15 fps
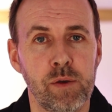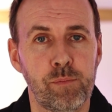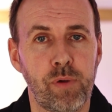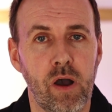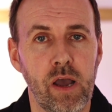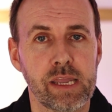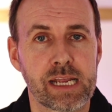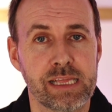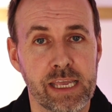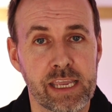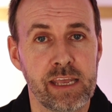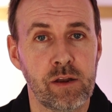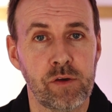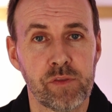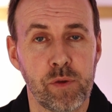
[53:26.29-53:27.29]
by
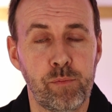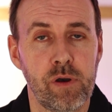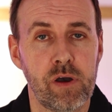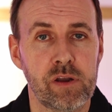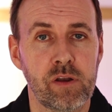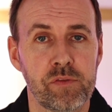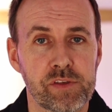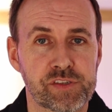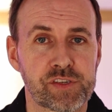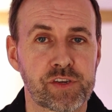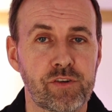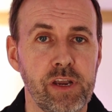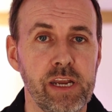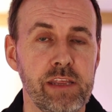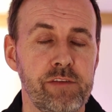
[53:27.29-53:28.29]
clicking on the button on the
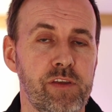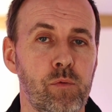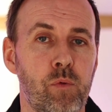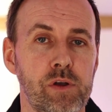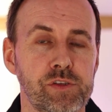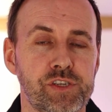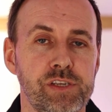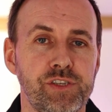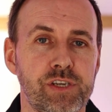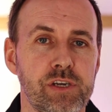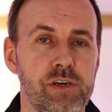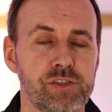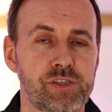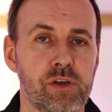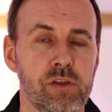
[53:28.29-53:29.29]
screen if you're watching
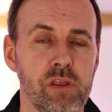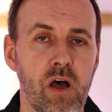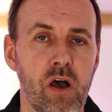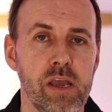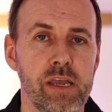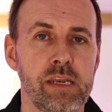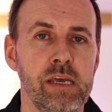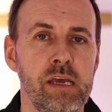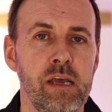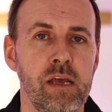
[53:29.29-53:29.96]
church online,